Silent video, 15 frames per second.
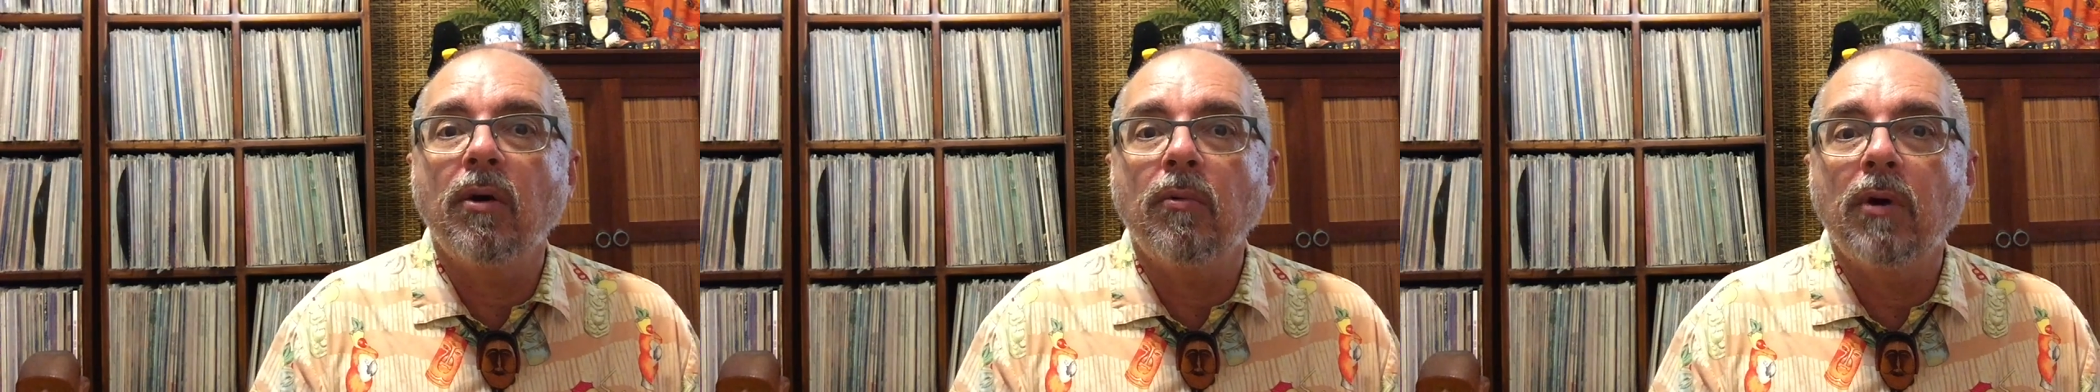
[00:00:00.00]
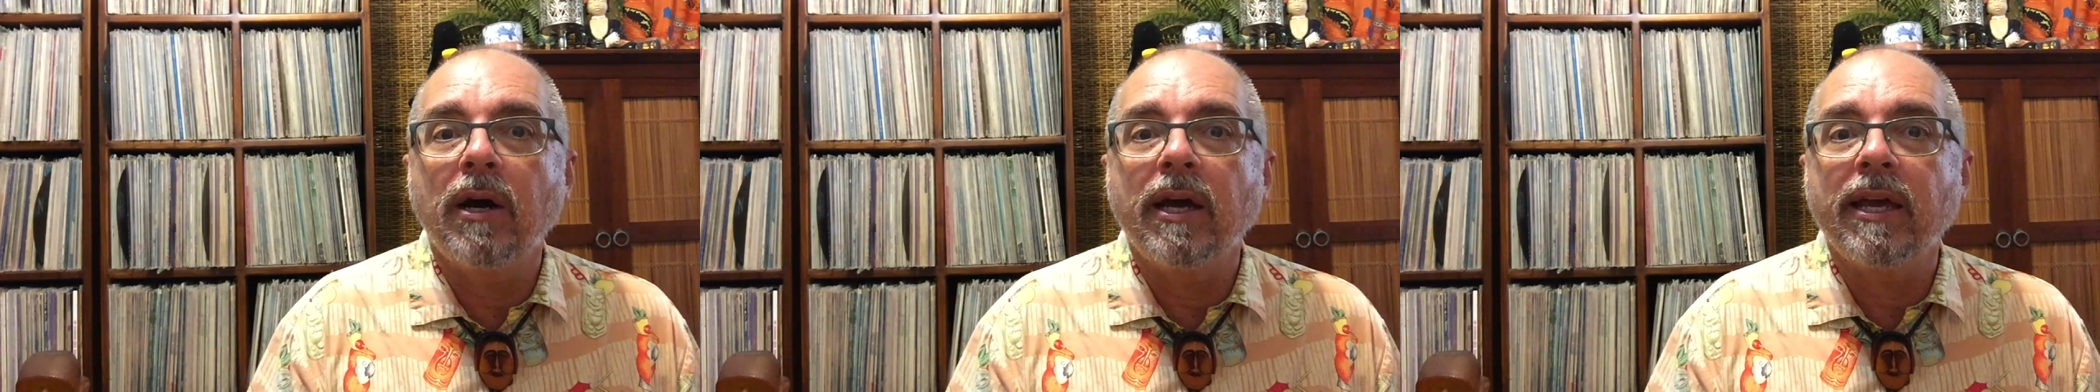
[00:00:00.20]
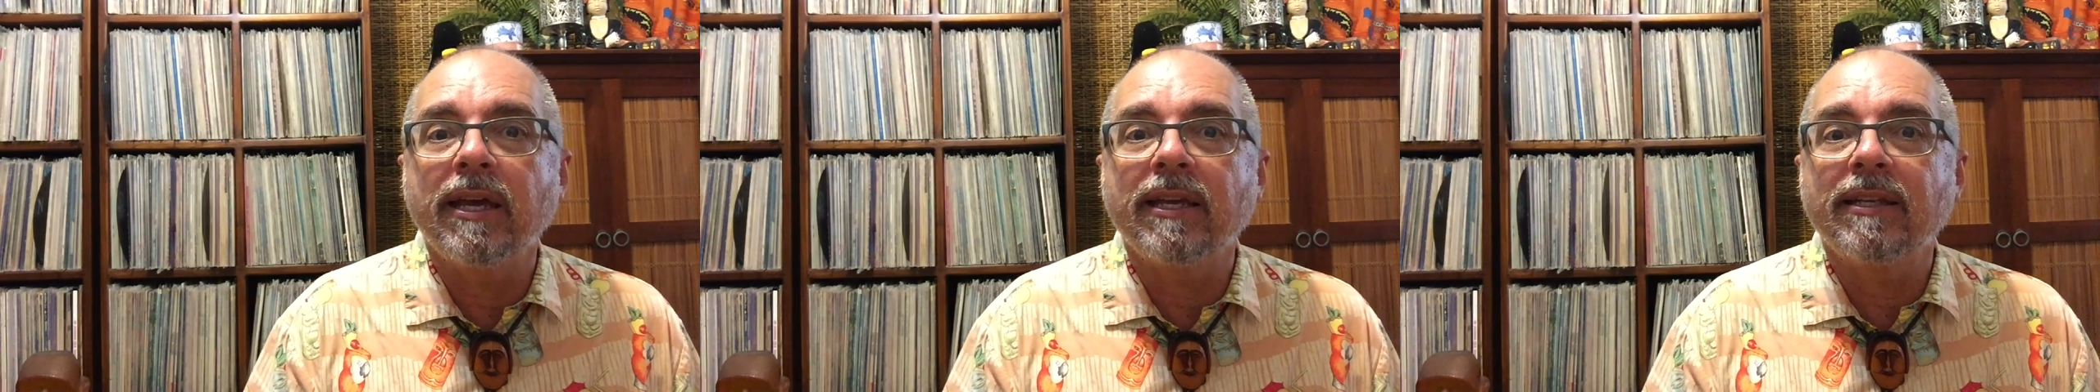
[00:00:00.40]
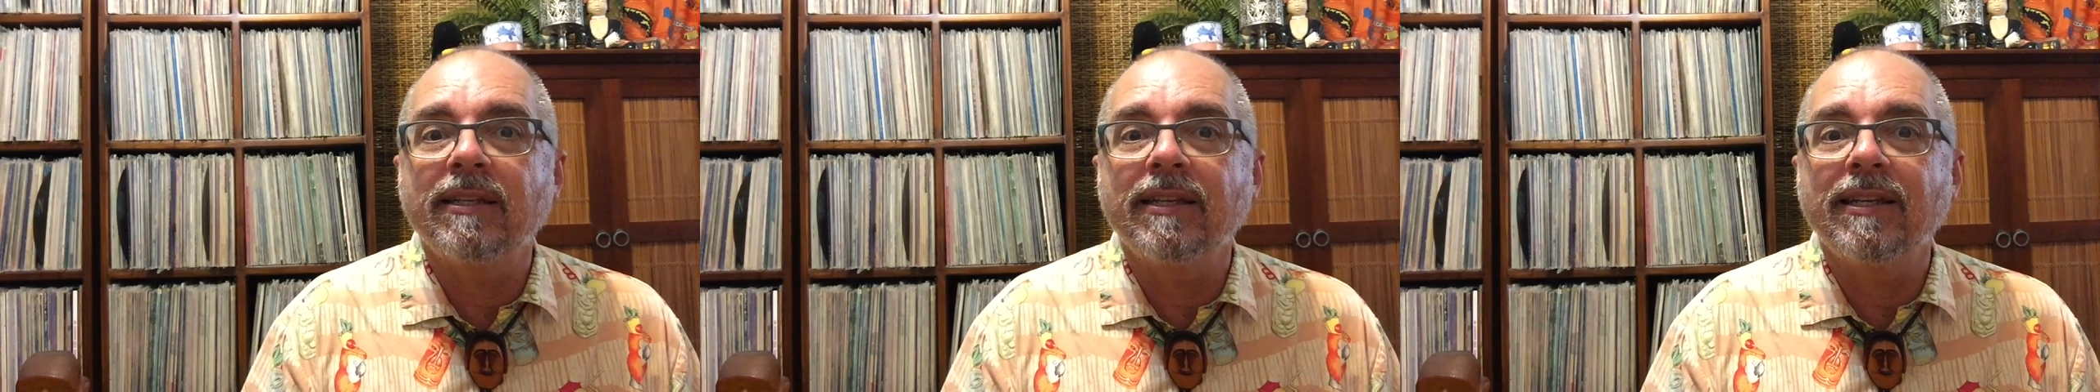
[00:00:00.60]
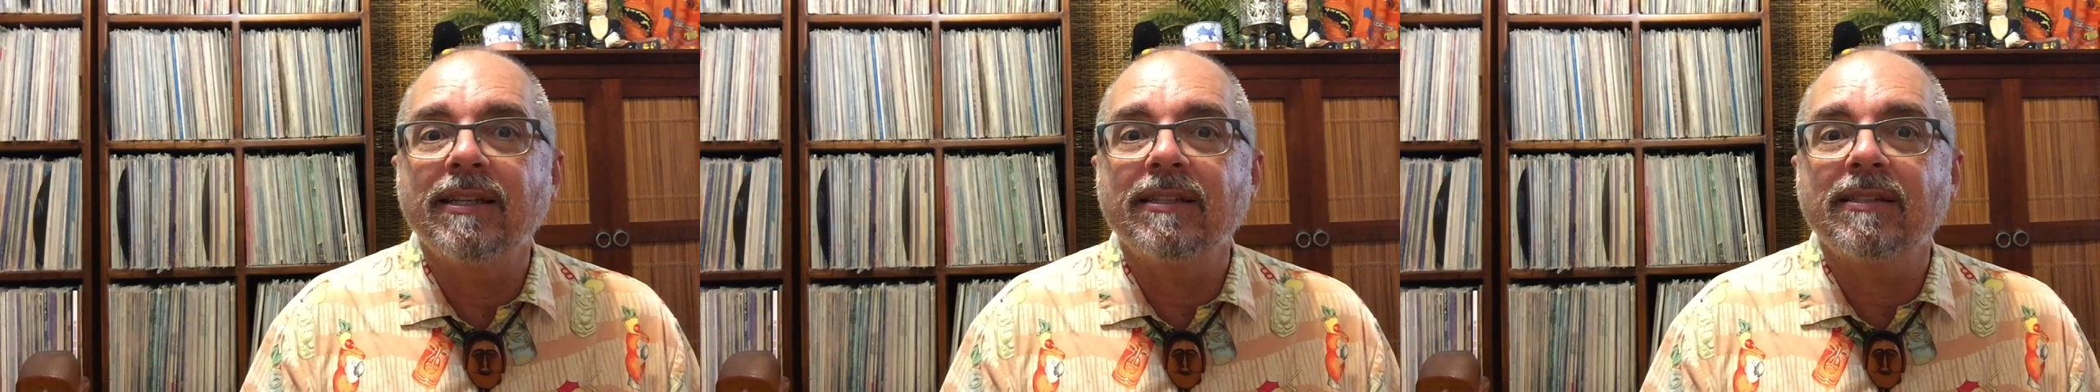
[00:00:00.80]

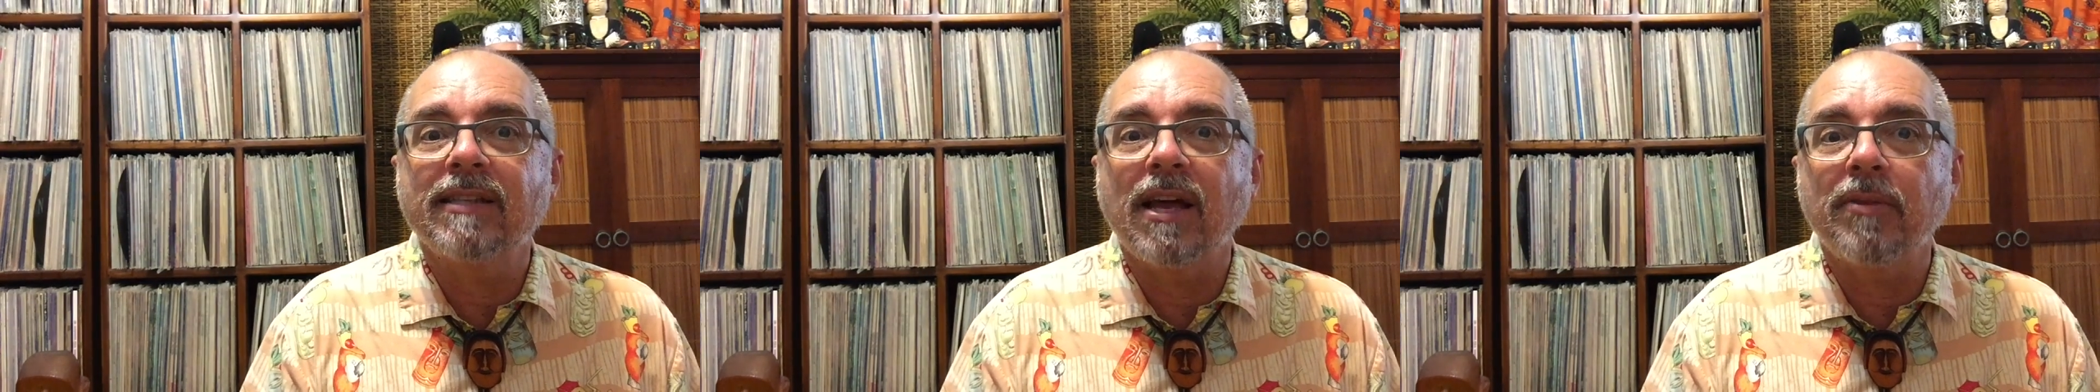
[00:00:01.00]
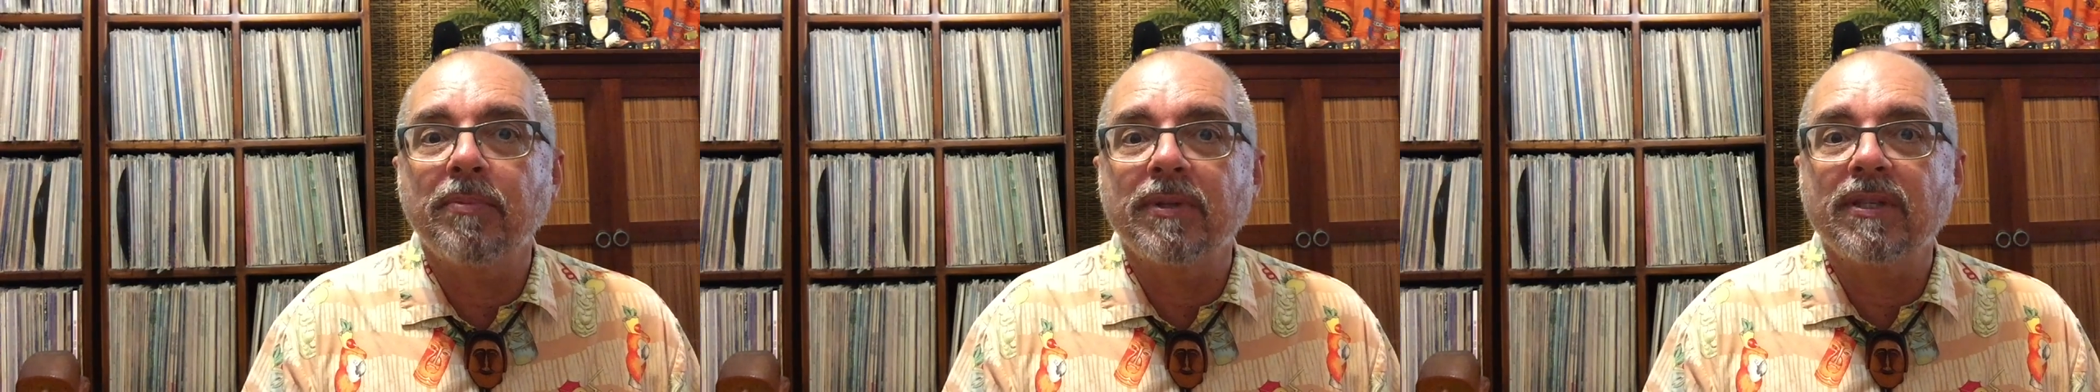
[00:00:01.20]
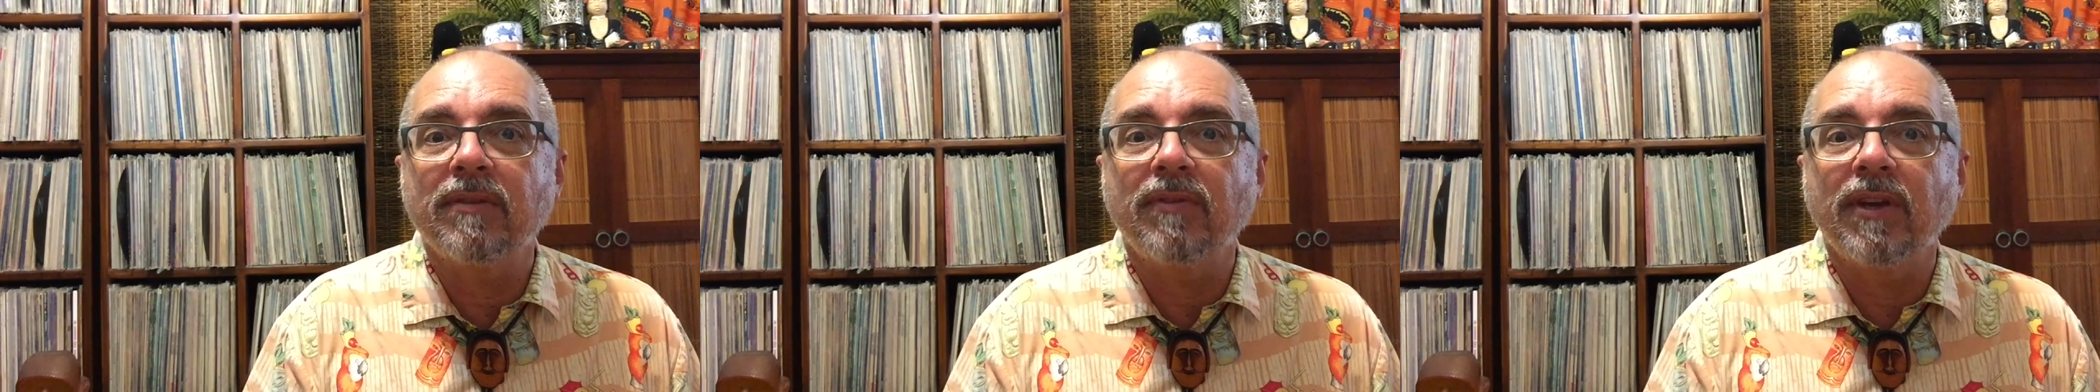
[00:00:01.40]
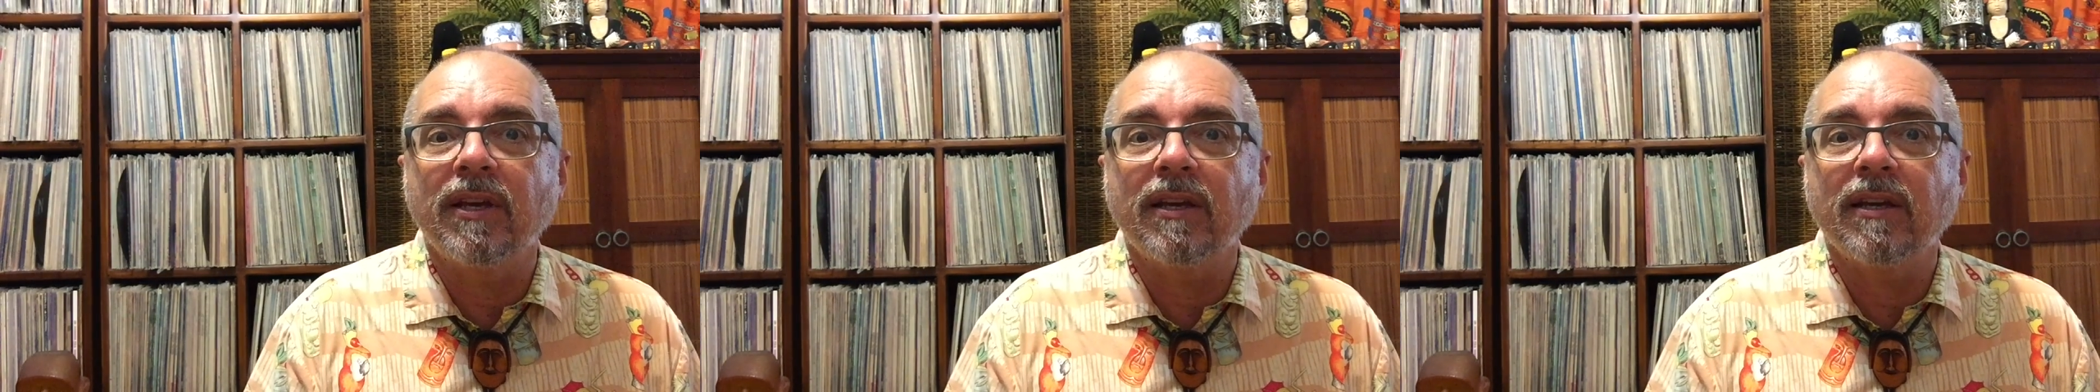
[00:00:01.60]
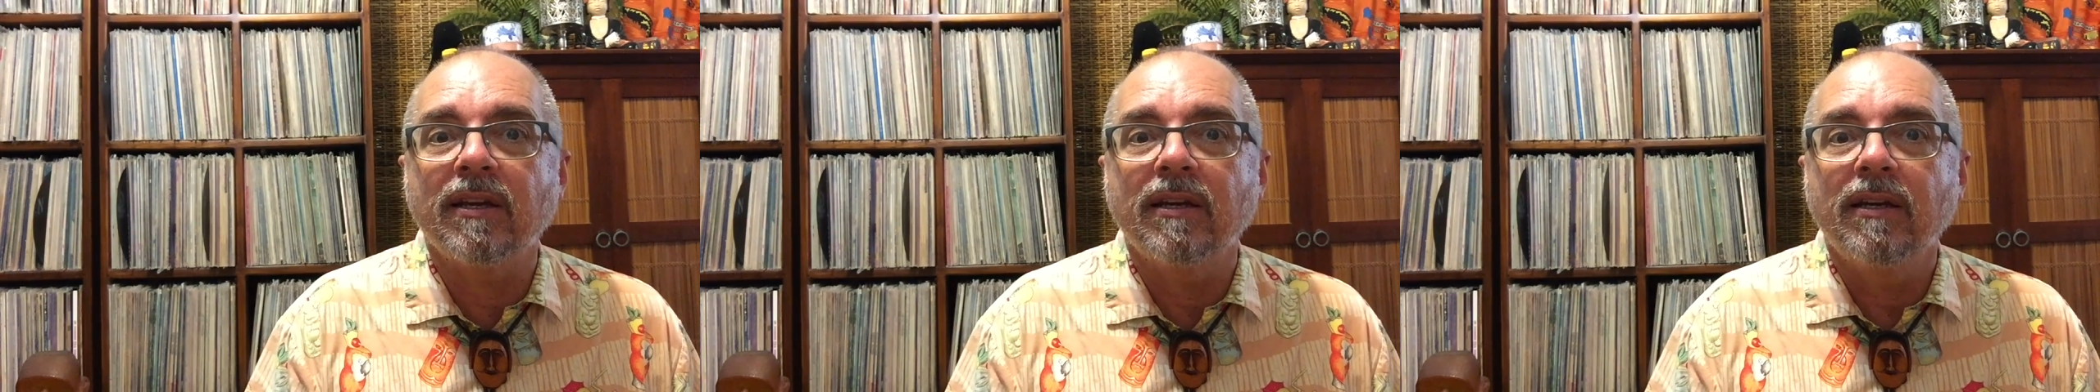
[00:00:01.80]
Hawaiian South
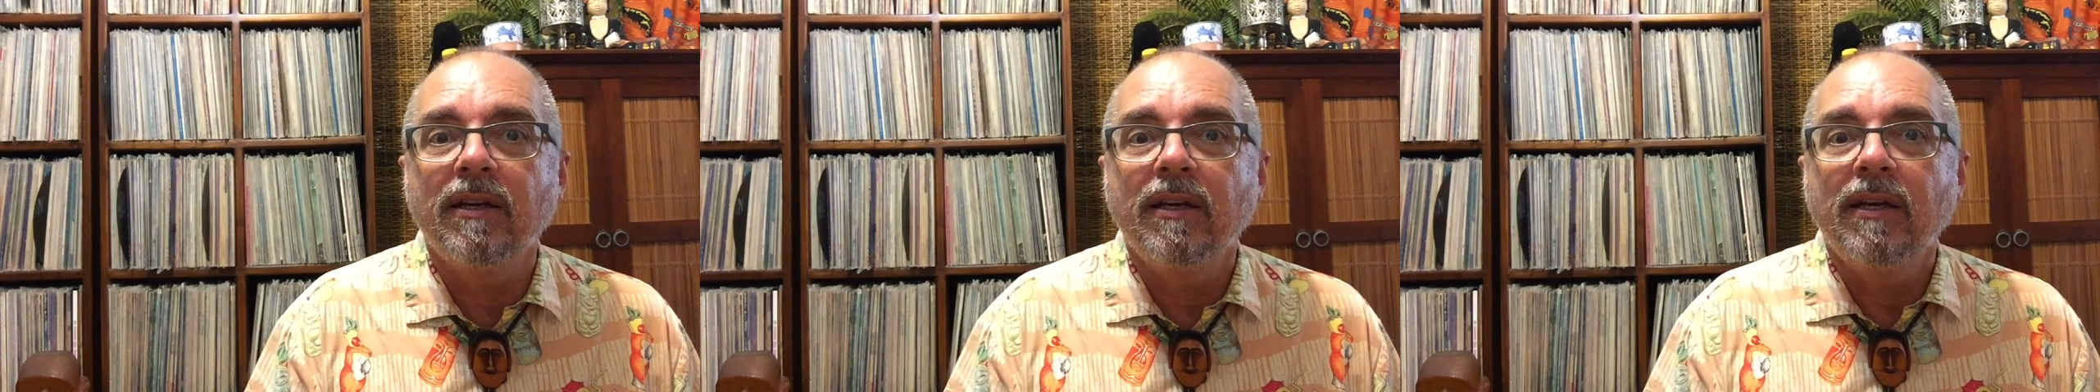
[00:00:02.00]
Pacific